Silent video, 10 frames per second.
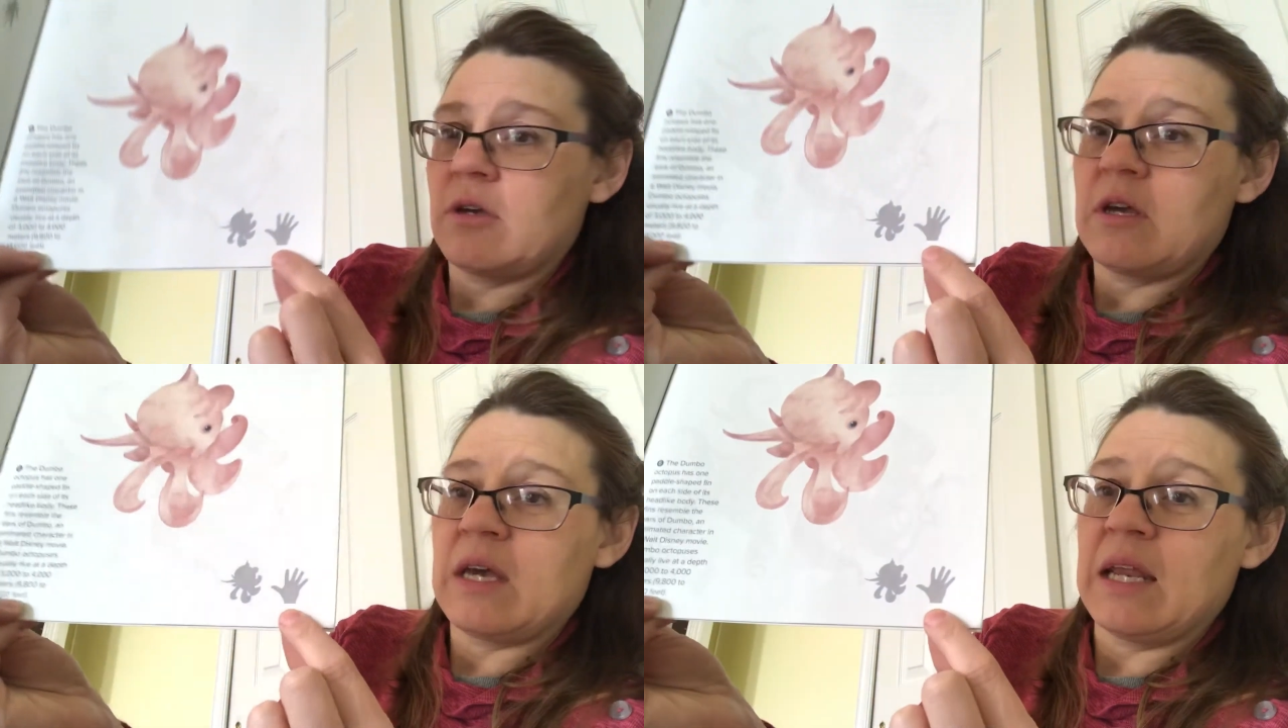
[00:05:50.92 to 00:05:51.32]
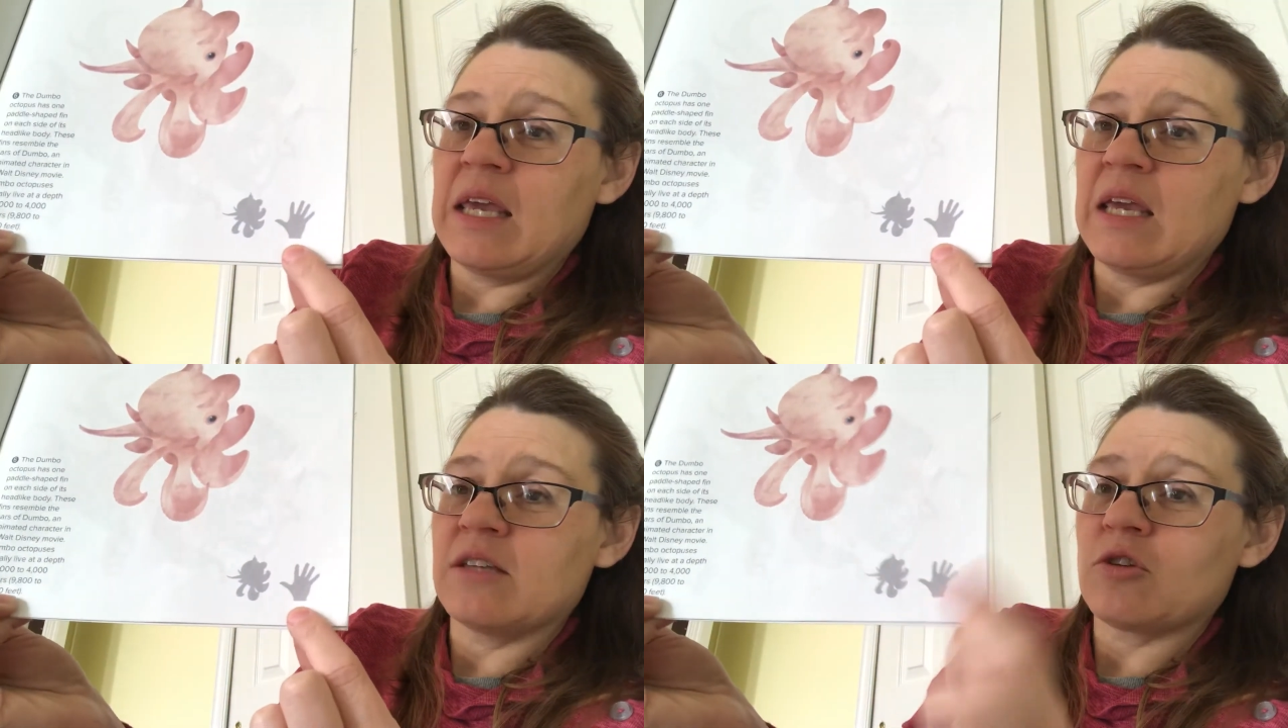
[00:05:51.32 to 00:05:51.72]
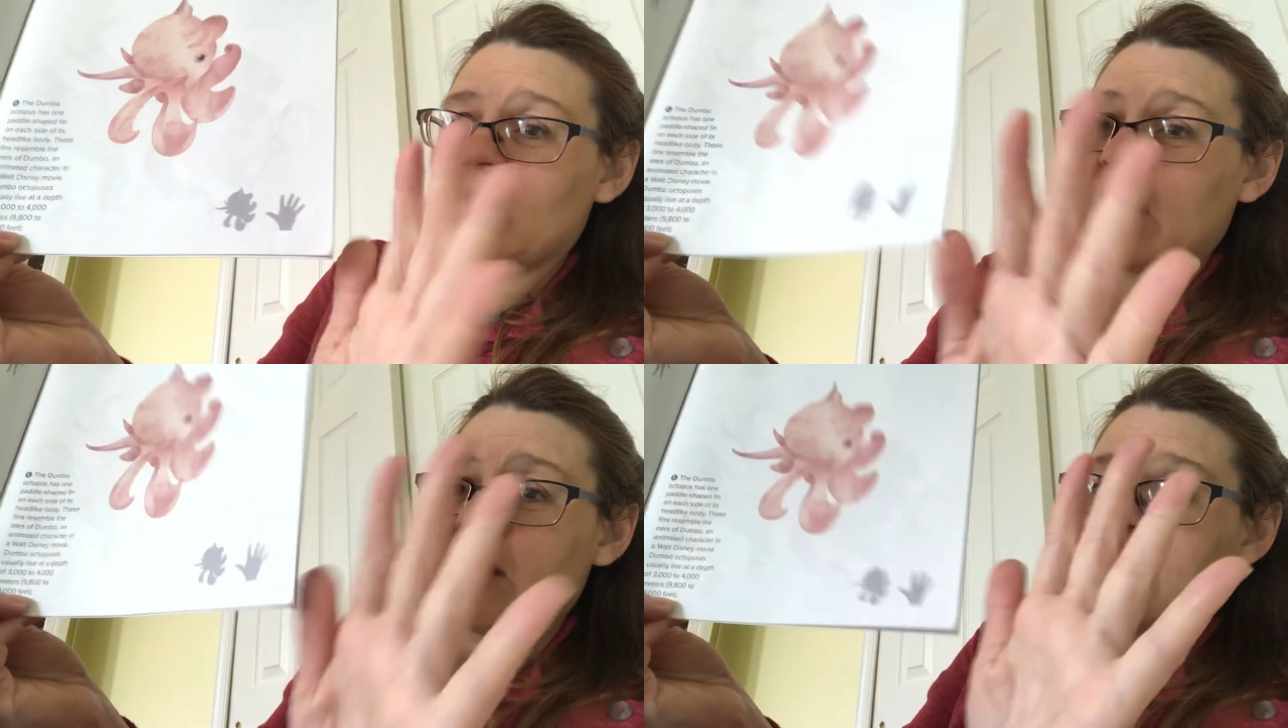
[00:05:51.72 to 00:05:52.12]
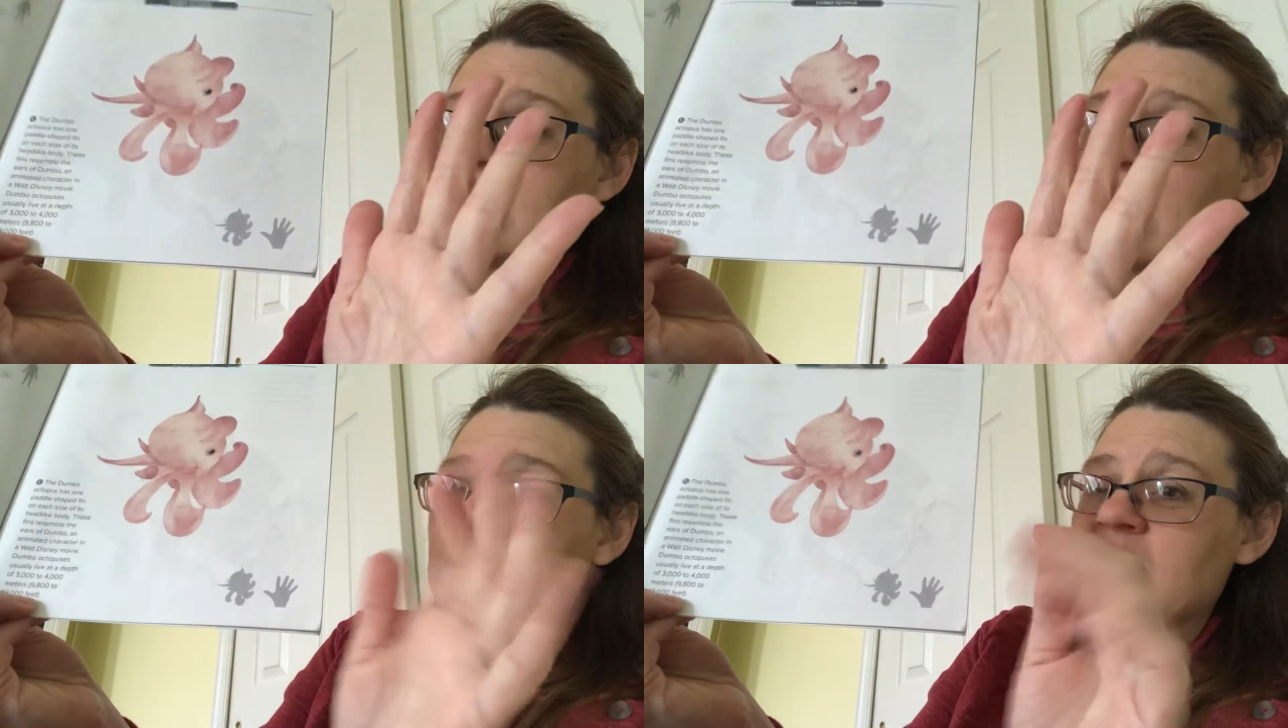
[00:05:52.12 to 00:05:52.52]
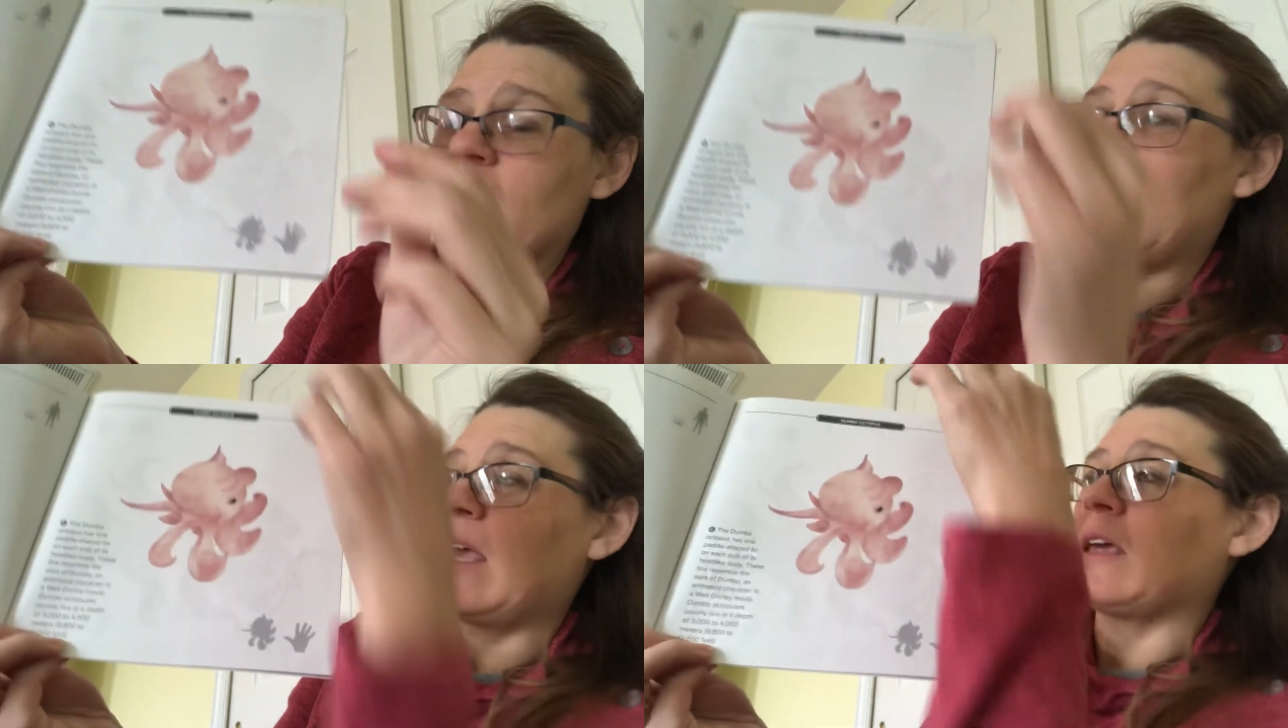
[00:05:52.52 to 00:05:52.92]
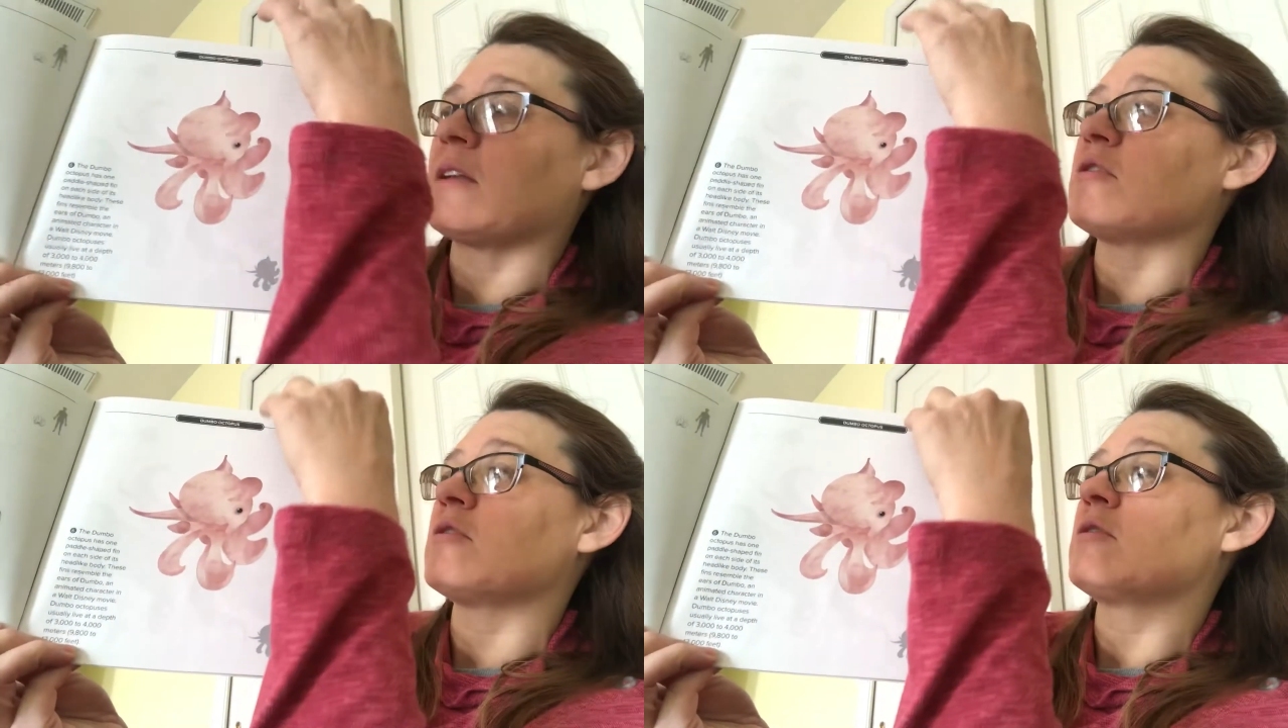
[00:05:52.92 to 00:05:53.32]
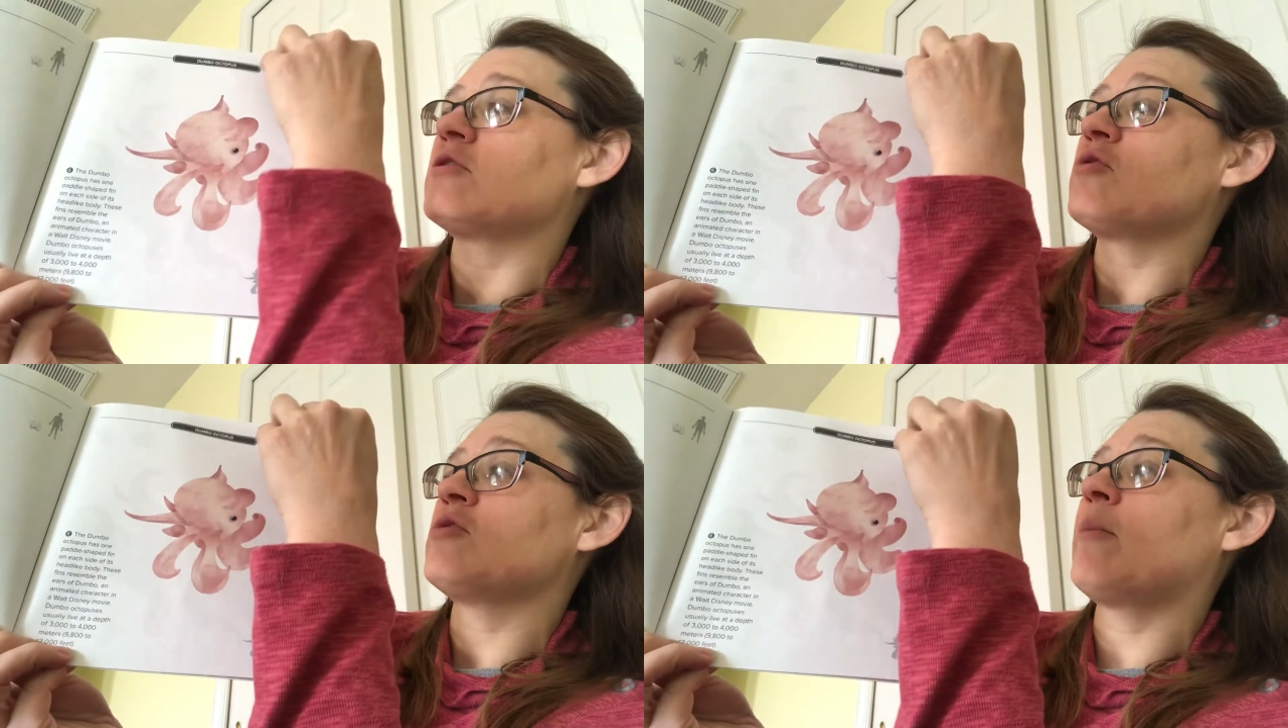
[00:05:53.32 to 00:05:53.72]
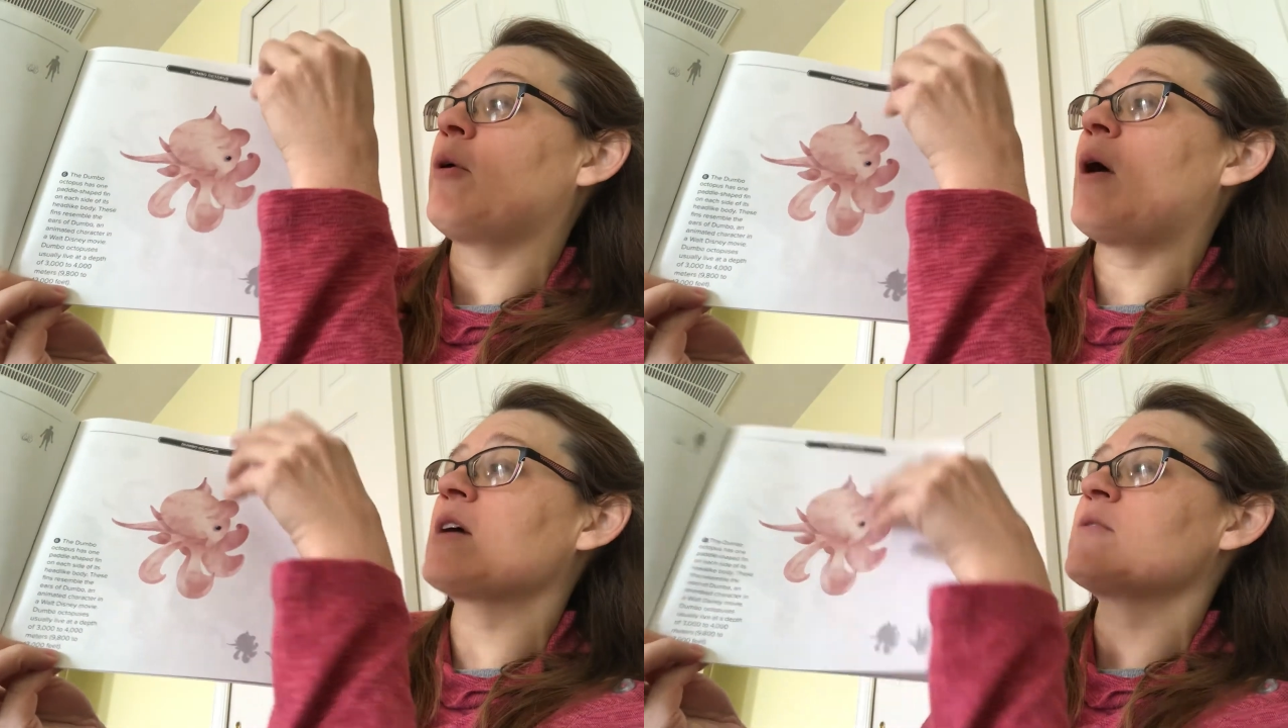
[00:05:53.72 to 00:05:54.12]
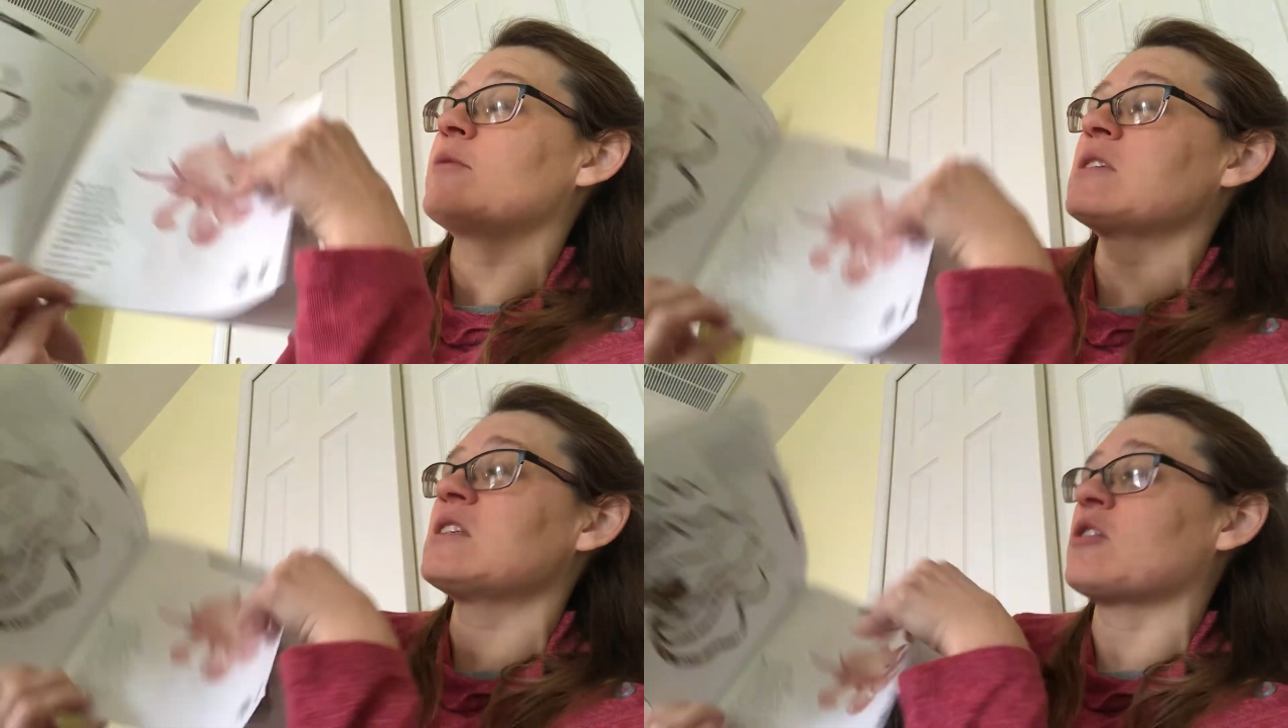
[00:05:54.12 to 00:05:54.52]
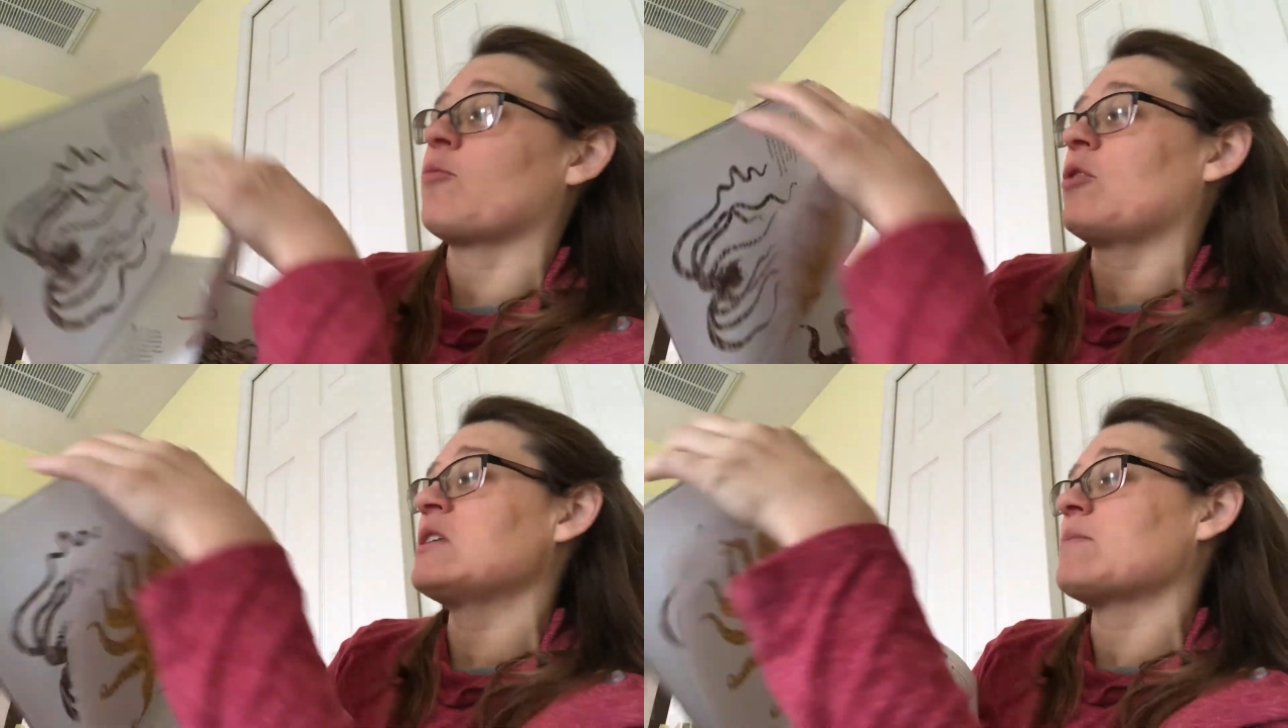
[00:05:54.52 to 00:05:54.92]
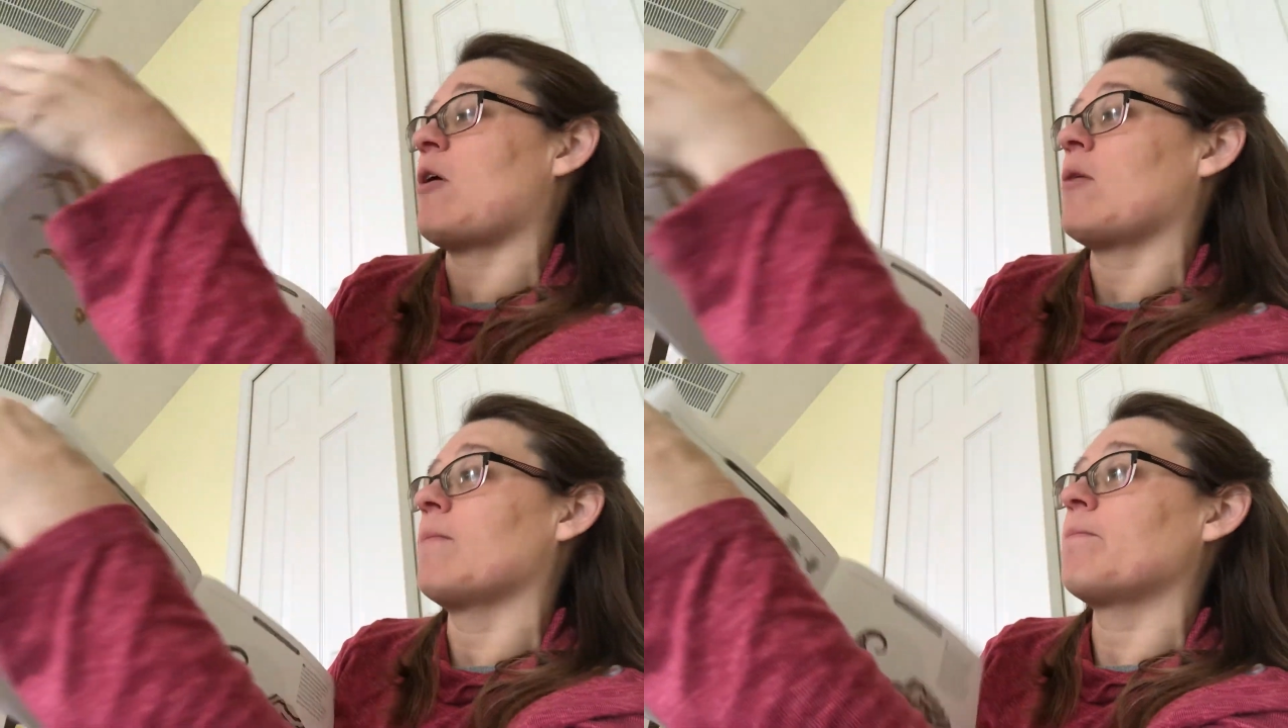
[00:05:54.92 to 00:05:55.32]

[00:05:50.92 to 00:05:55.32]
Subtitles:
and he is only the size of a hand. So Dumbo octopuses are pretty small.